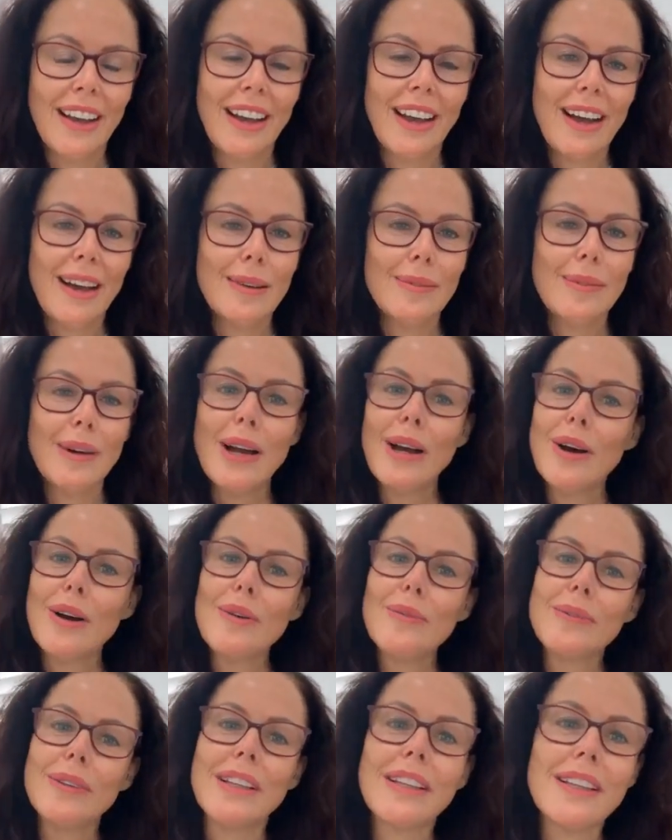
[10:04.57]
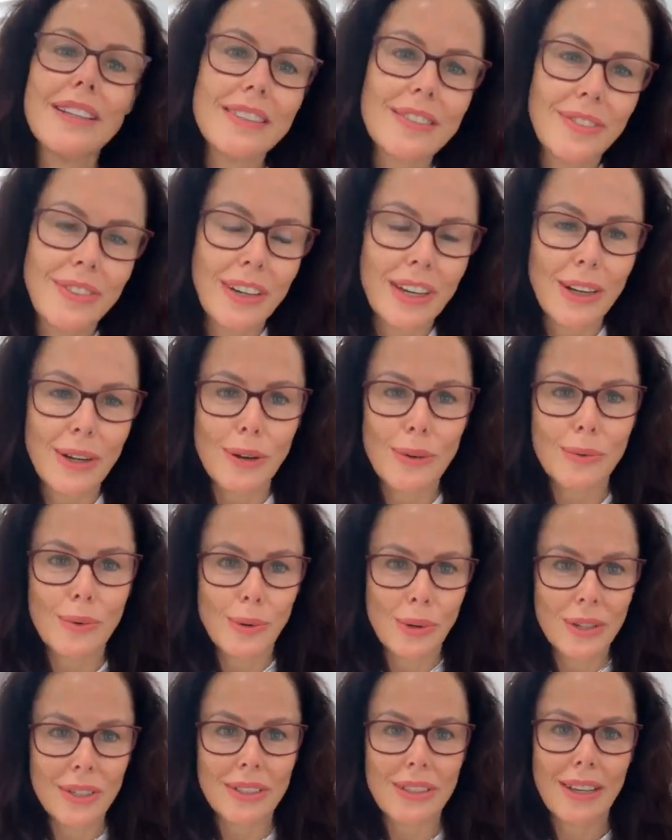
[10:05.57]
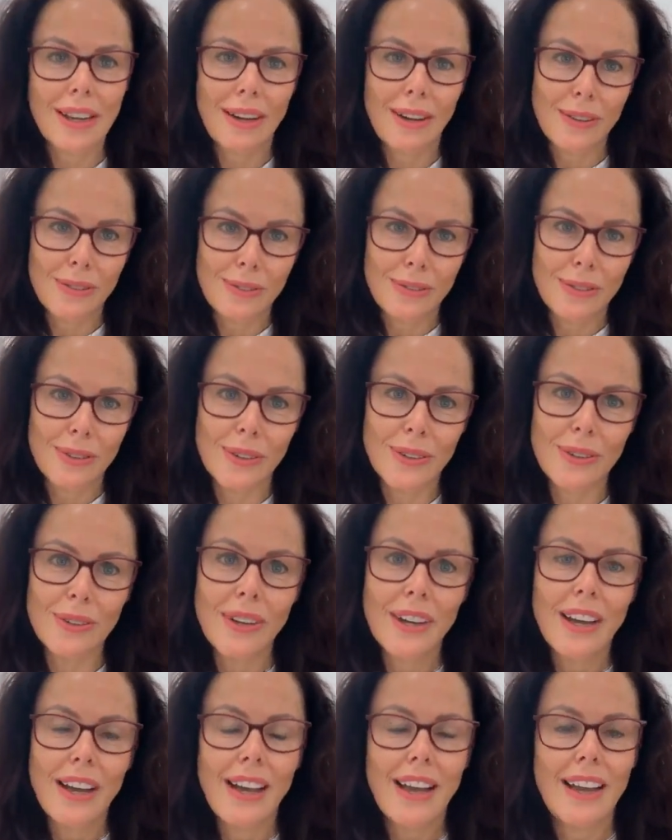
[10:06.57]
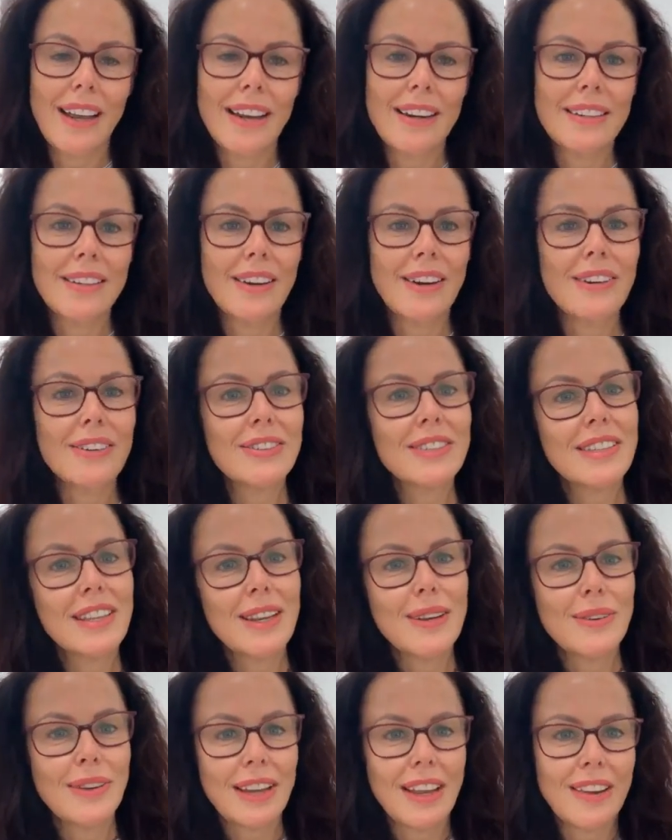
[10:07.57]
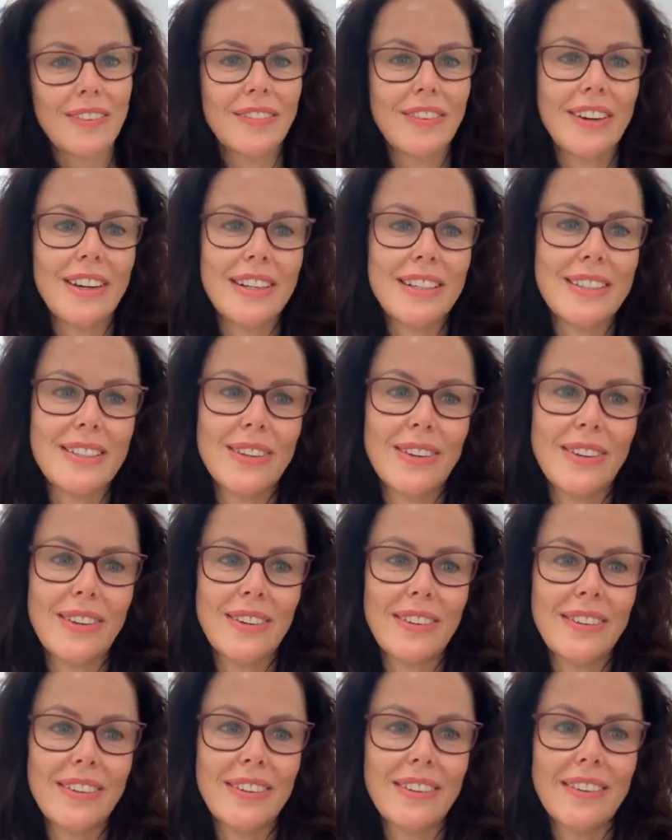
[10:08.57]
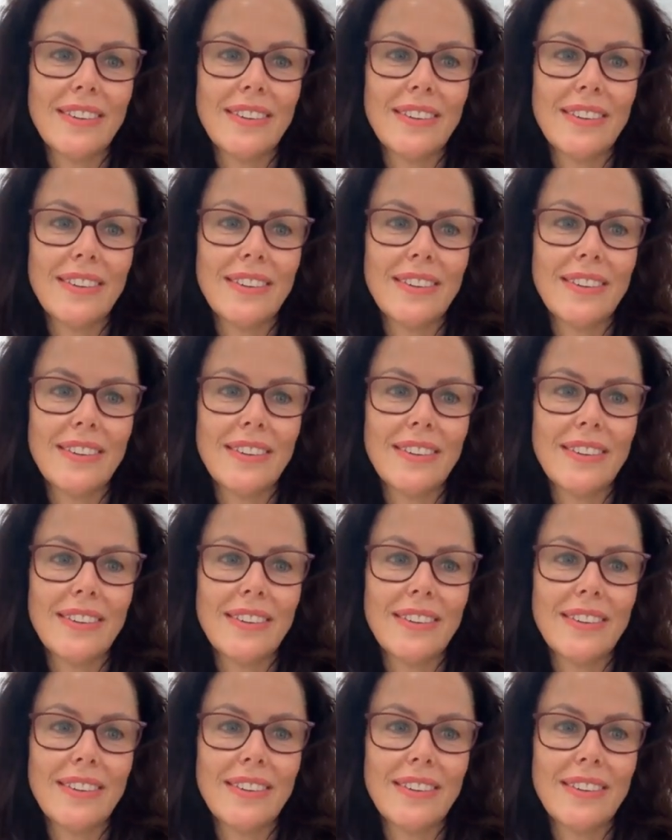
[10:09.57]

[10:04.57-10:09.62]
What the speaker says: I hope that this video was helpful, and I'll see you again very soon.